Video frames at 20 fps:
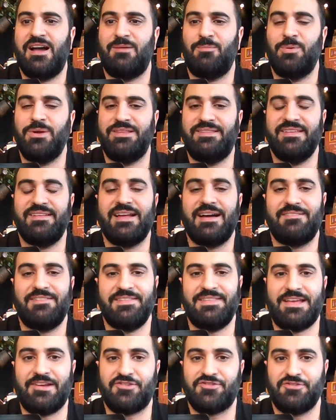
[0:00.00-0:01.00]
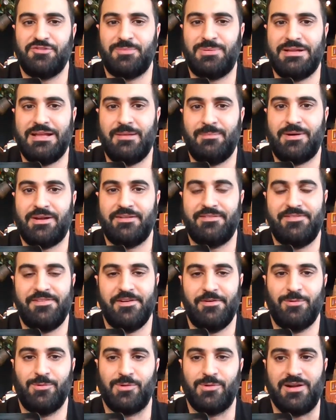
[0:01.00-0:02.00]
We did have a national plan by the
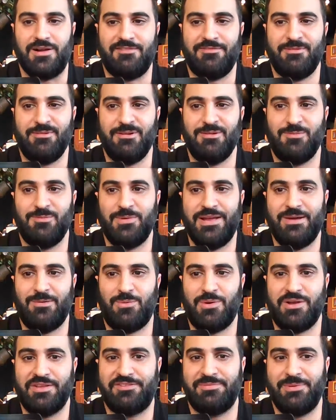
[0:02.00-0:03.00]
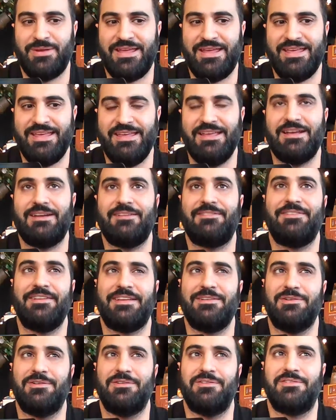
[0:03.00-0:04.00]
federal government where once we hit, I
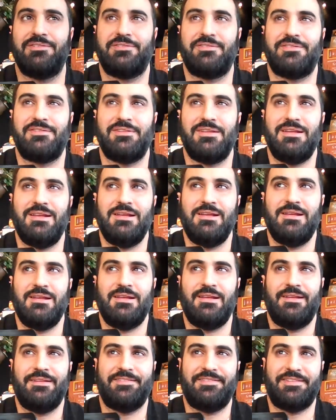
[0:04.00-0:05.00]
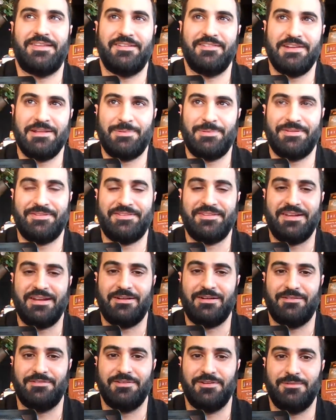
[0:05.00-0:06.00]
think it was 70%
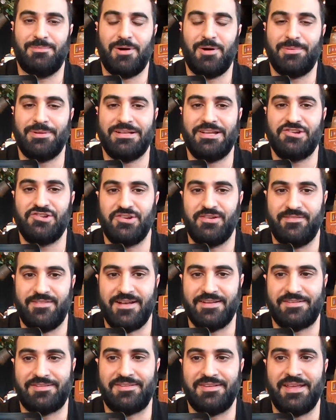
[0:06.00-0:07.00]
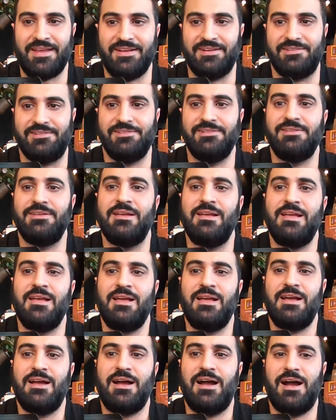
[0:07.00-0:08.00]
of the population vaccinated,
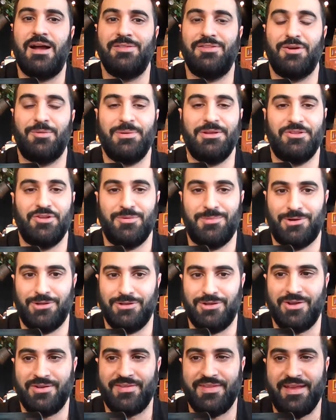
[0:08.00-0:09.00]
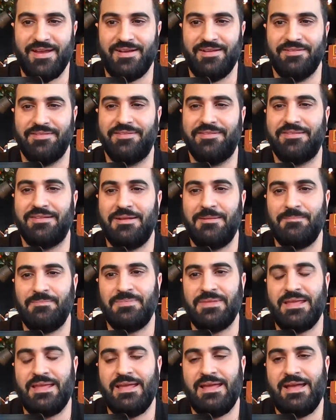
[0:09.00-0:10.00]
there'll be no more lockdowns.
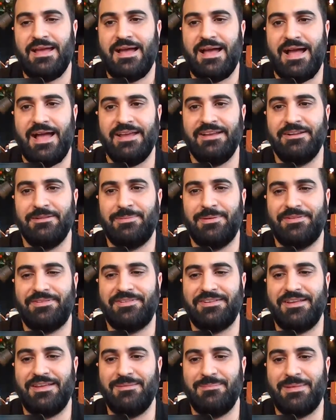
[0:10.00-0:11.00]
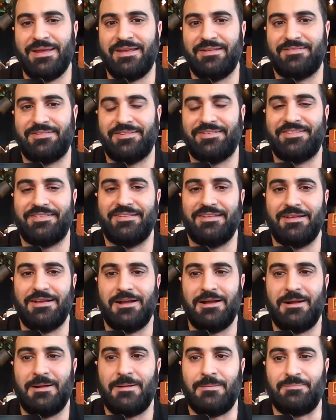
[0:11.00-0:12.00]
80% means just,
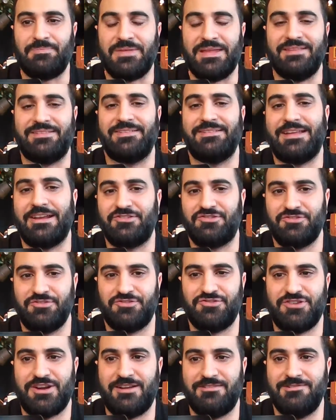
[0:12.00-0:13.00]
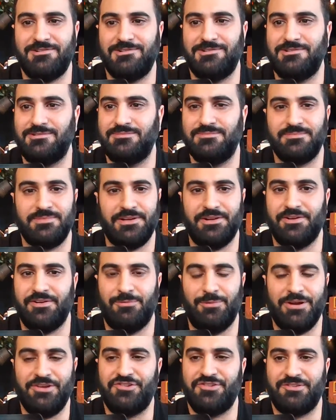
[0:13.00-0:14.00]
international travel,
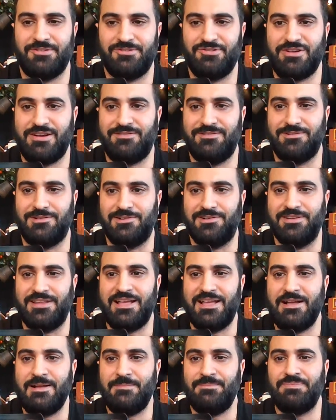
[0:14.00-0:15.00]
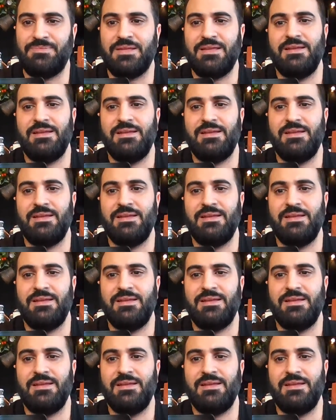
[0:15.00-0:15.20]
regional travel, all that.